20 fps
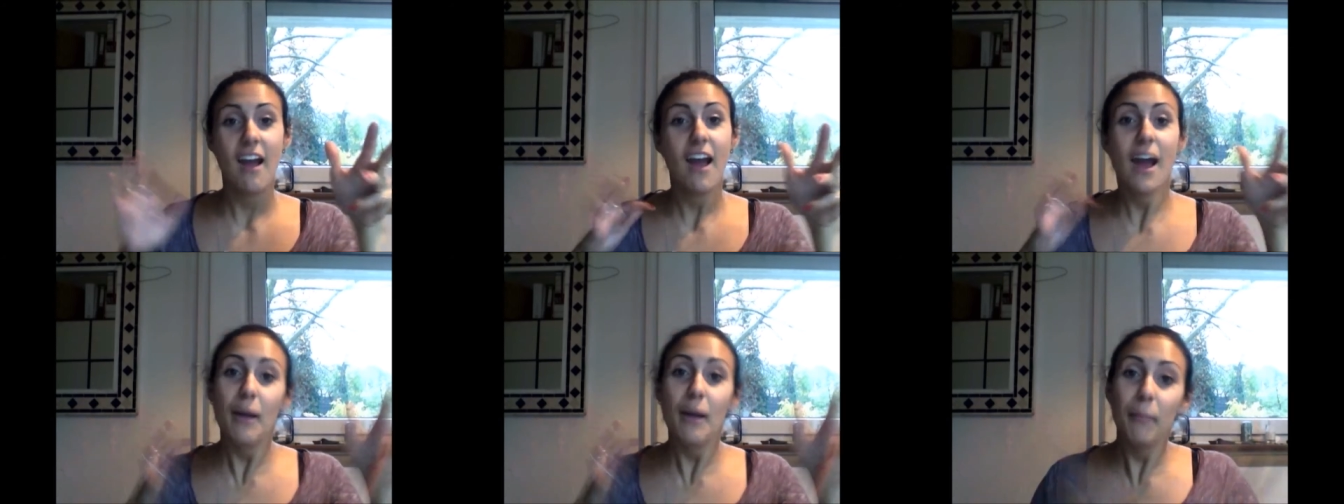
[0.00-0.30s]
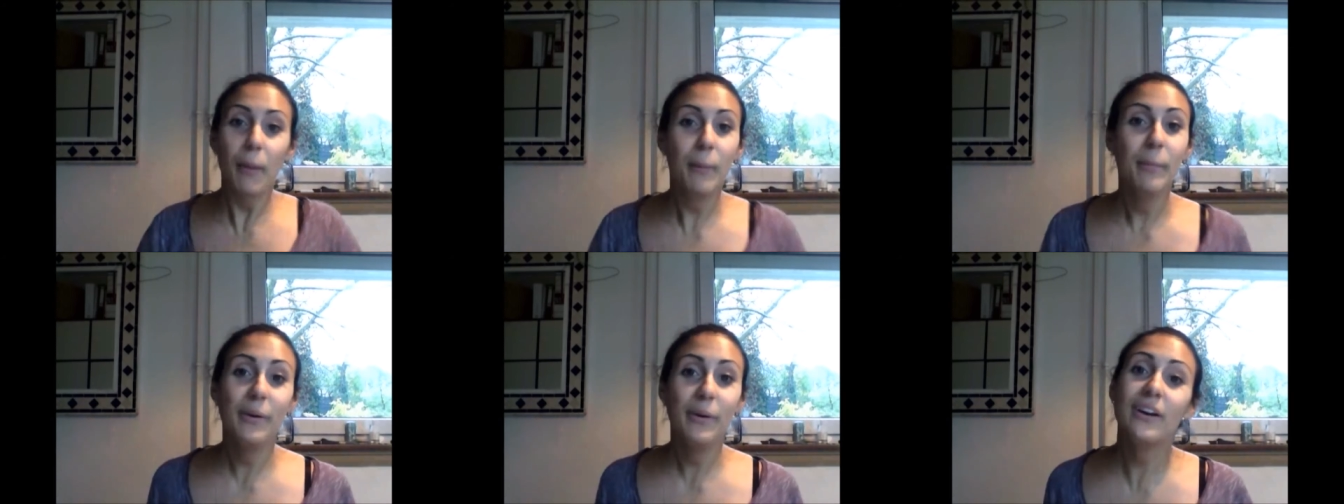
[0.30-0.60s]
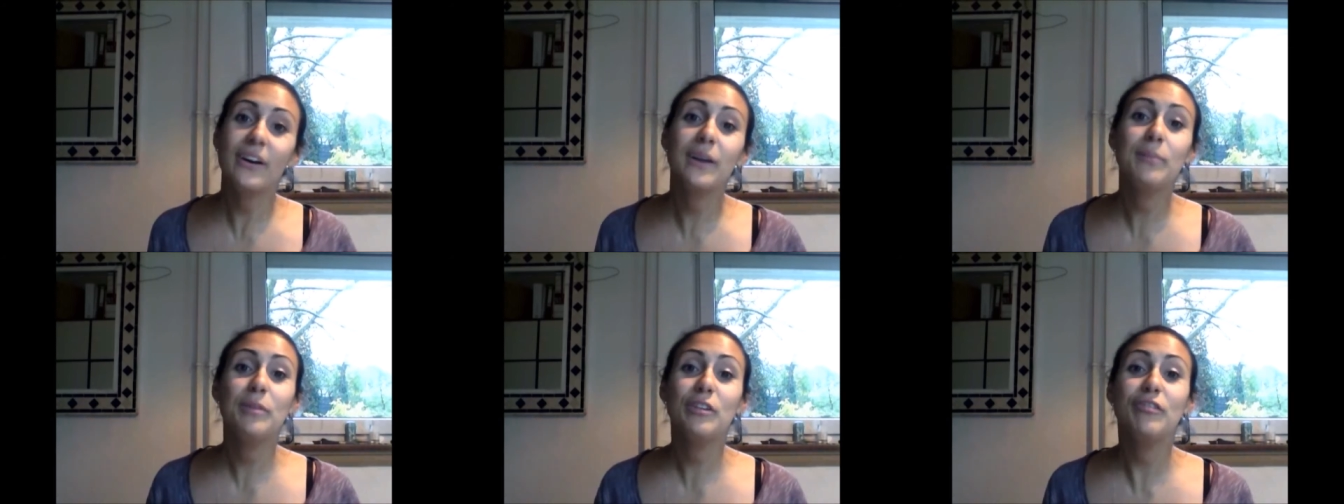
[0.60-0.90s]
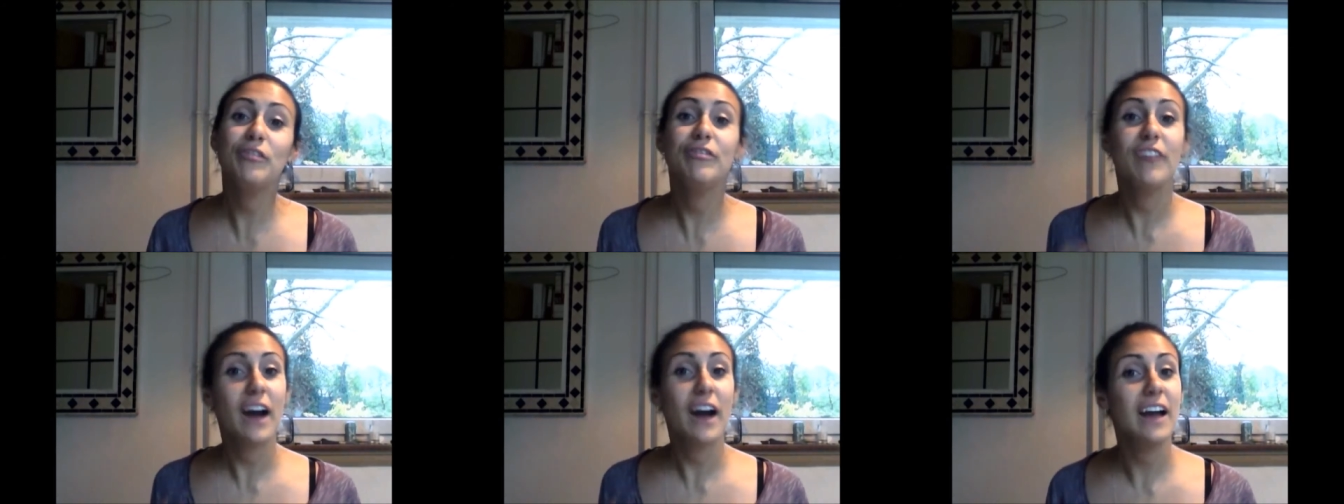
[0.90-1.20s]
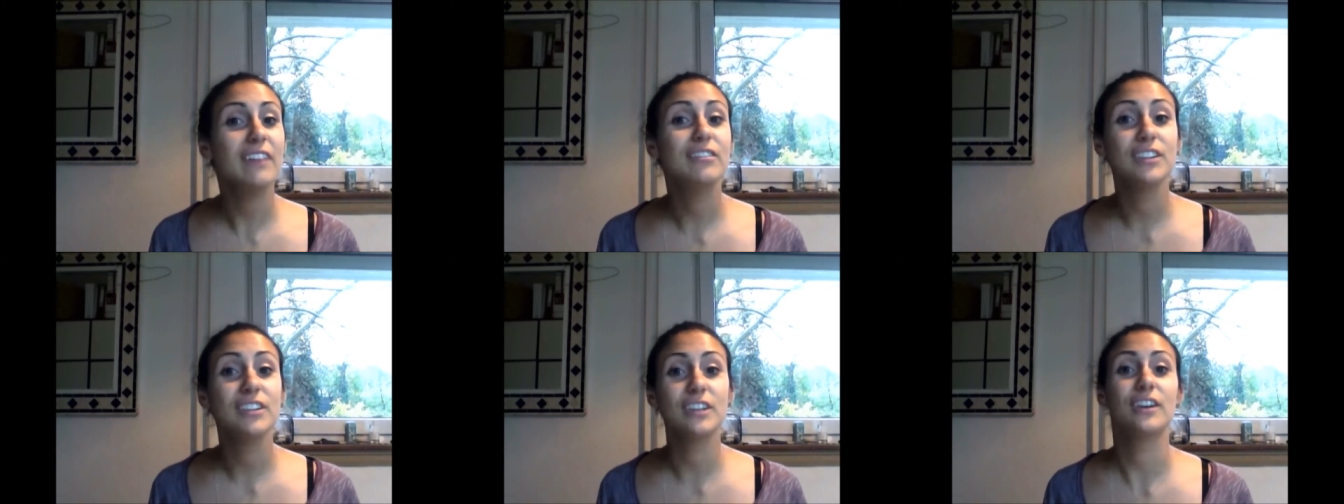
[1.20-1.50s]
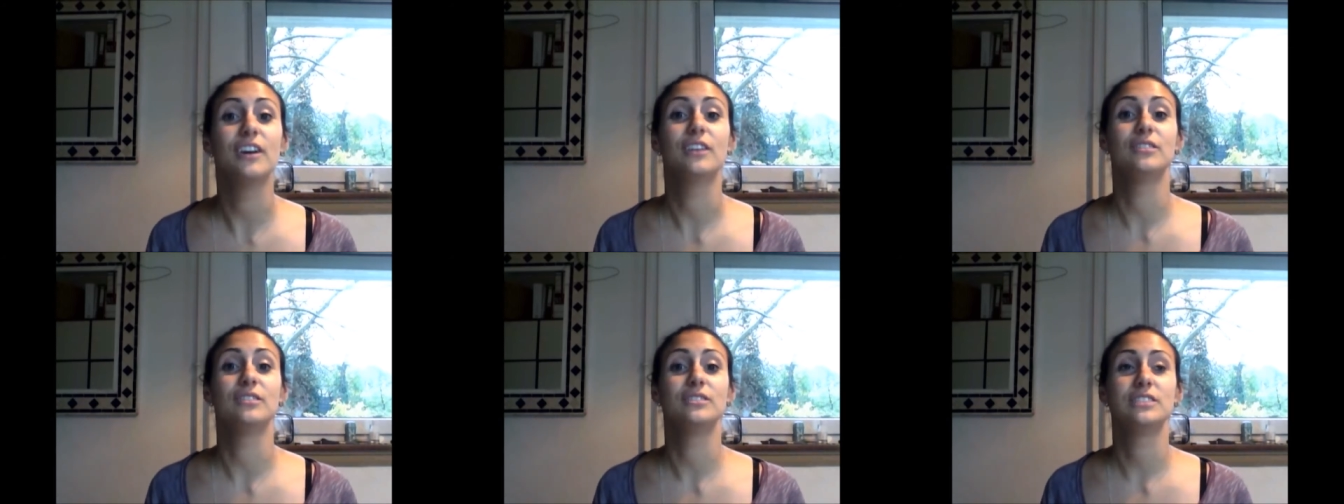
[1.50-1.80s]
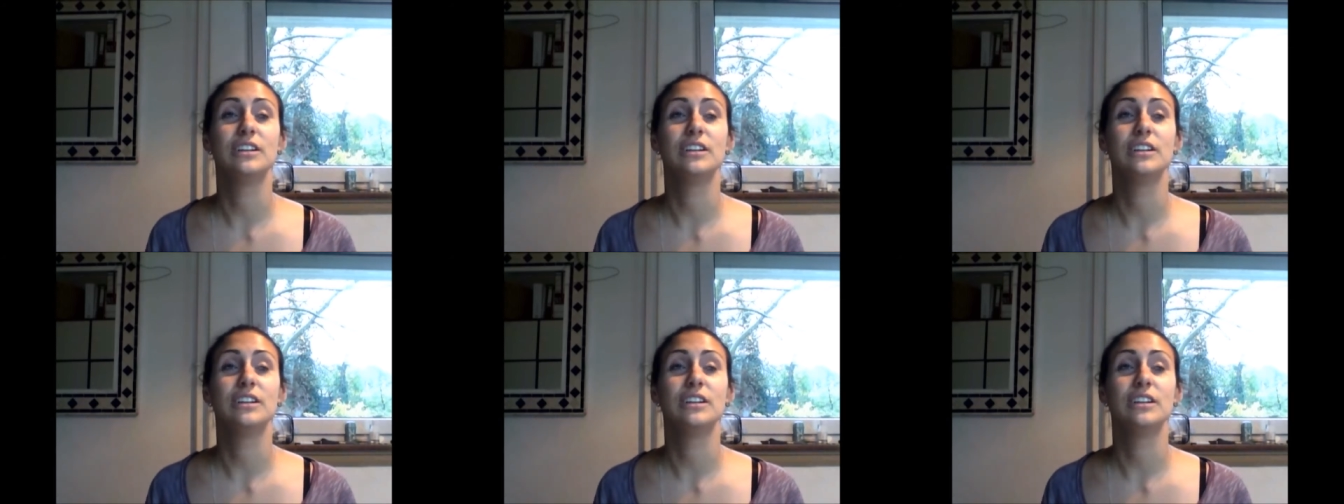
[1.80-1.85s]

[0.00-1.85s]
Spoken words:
And my bill came to €5.